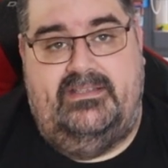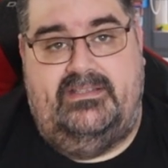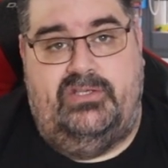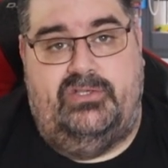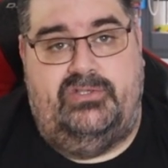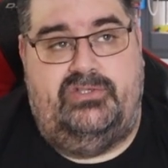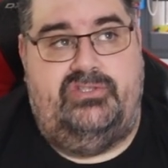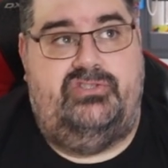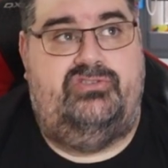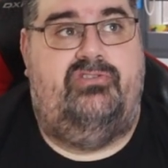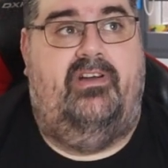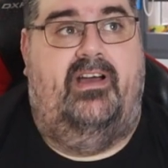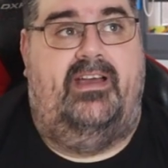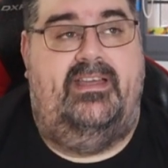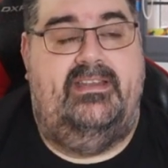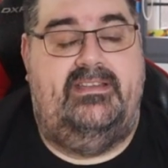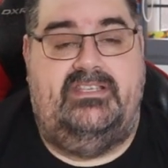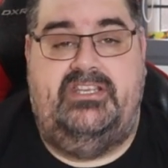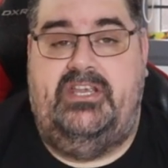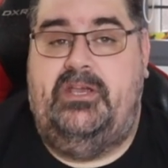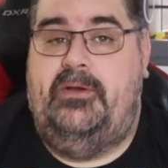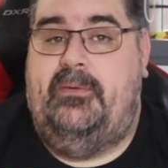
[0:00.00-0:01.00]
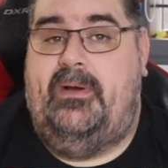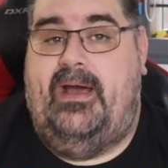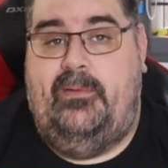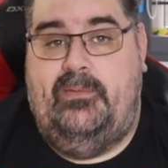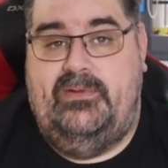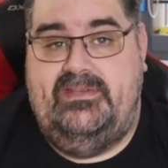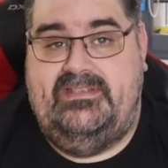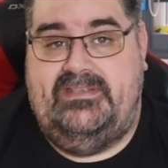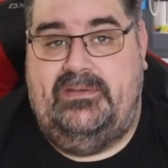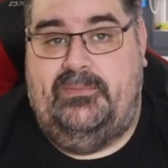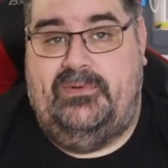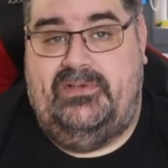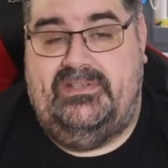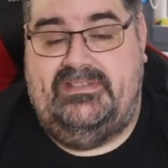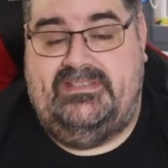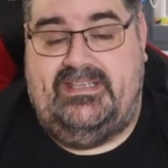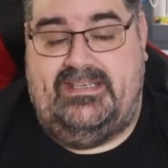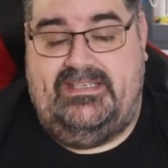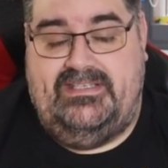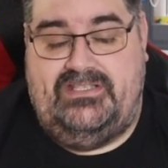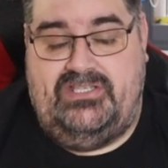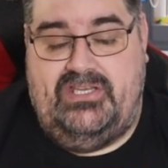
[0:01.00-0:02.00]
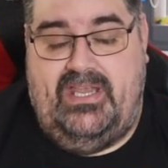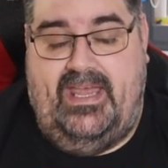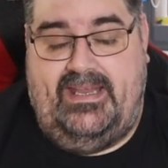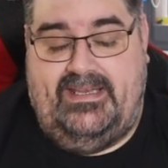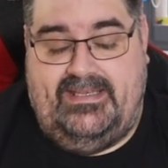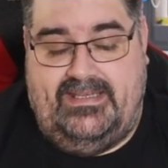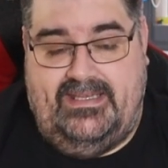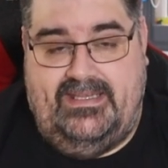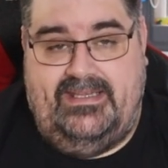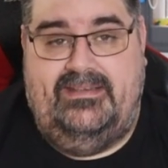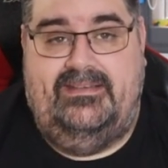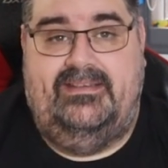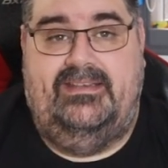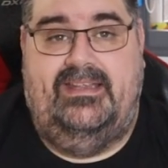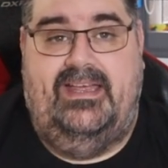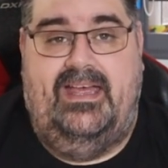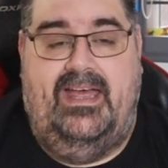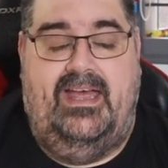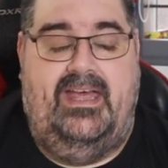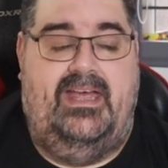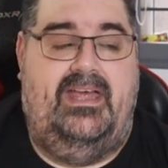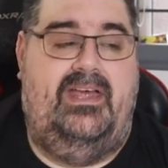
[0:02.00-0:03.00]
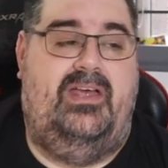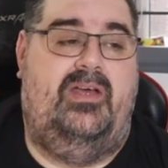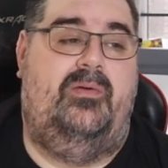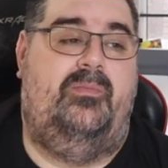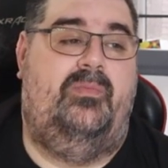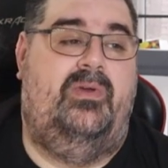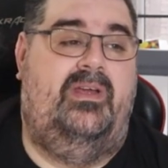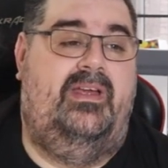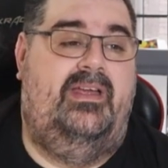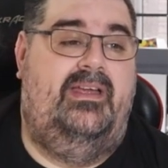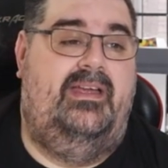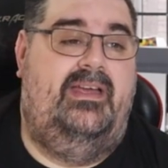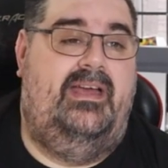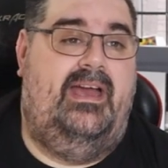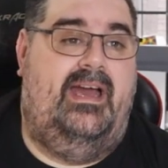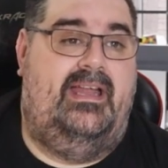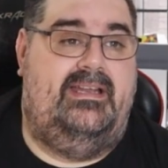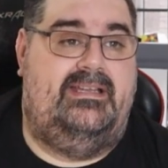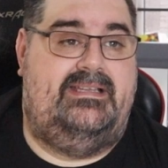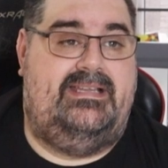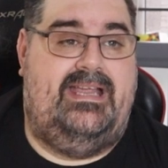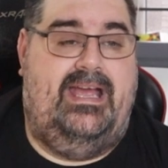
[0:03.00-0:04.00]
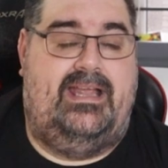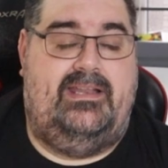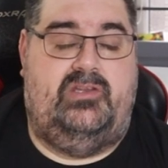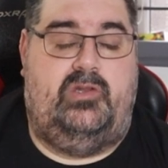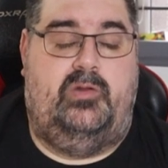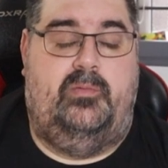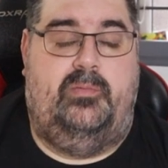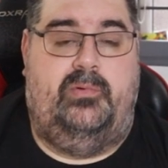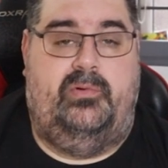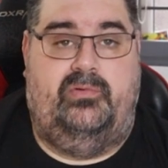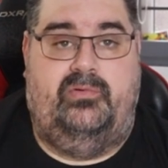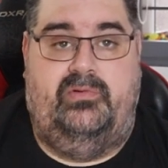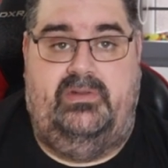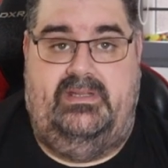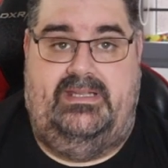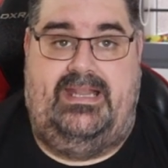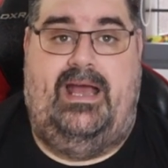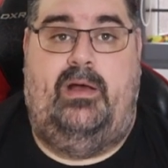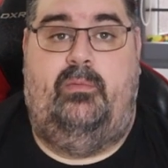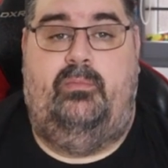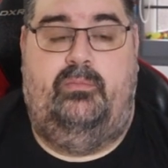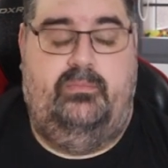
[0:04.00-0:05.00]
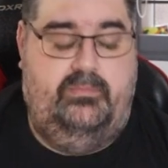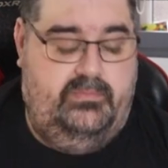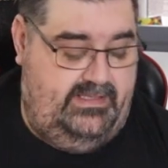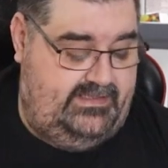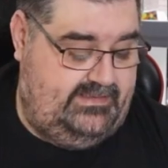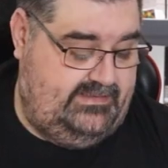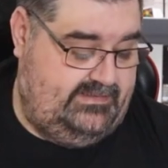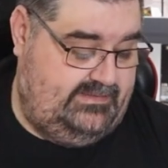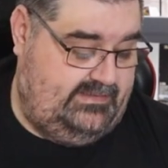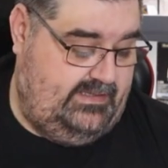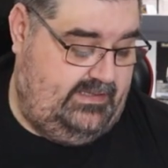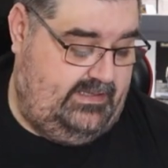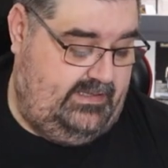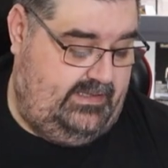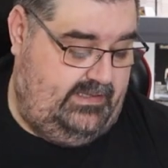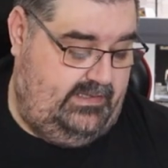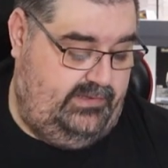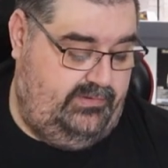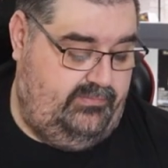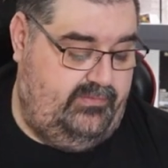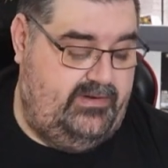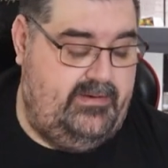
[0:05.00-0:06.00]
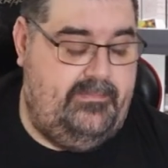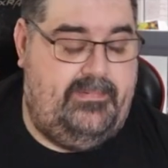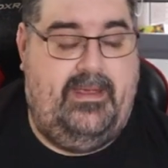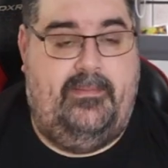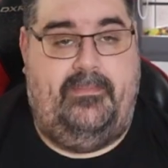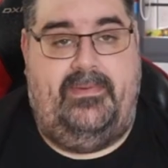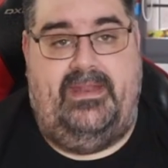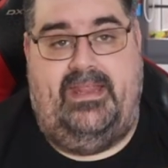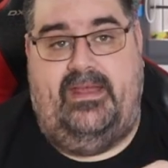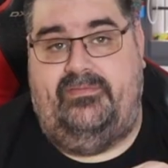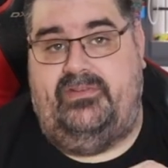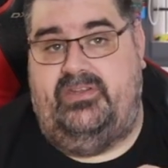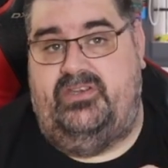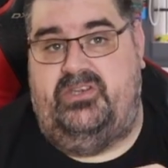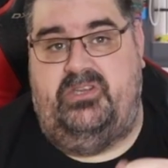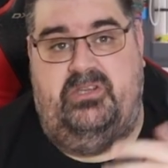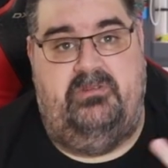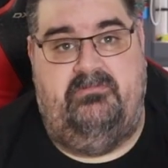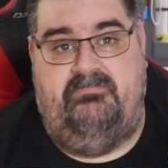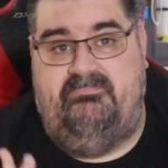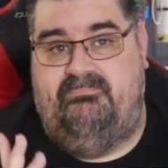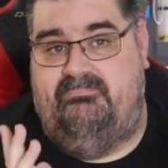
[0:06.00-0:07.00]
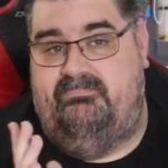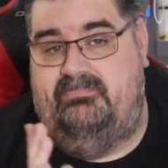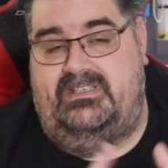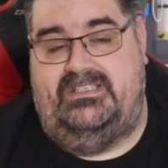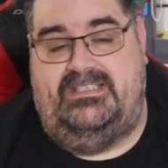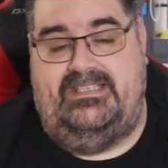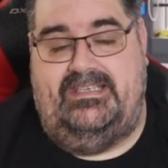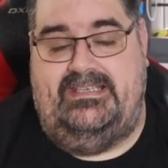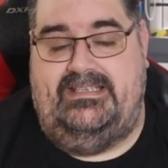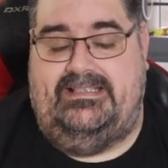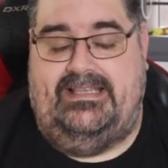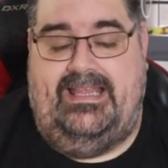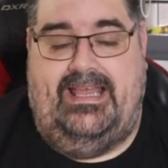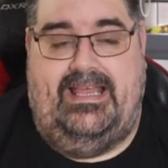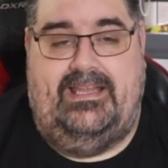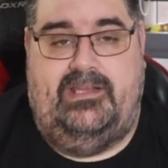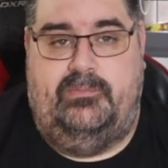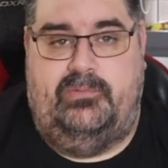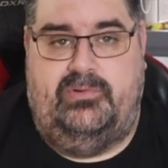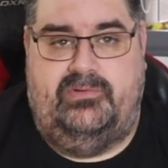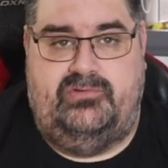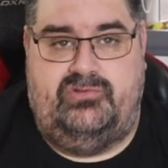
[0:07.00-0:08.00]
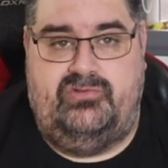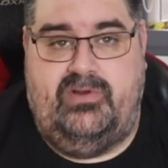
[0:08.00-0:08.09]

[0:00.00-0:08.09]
Touch dry in two hours it was. I checked it. Um, and it's handleable now. It's uh, 3 p.m. in the afternoon. It's easily handleable.